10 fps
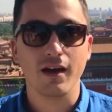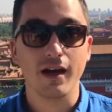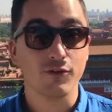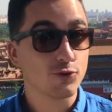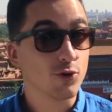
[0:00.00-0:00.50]

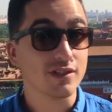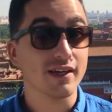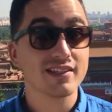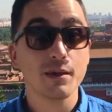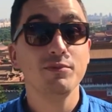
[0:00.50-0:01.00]
Of course, I
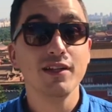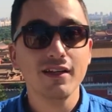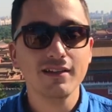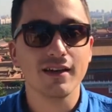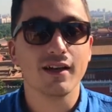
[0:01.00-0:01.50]
accepted
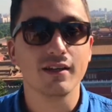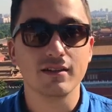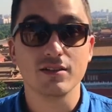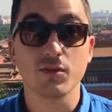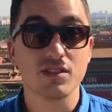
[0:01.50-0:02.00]
it, and
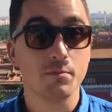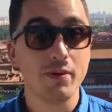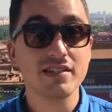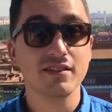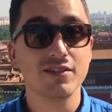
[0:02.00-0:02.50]
this was the
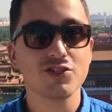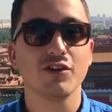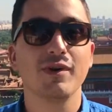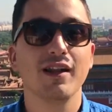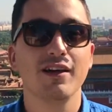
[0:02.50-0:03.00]
best decision
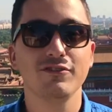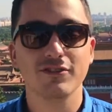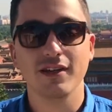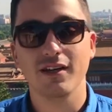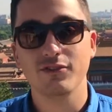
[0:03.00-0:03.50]
of my life,
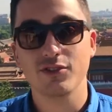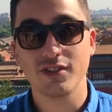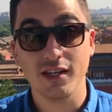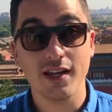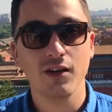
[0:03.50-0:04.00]
I have to
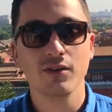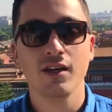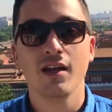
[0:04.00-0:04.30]
say now.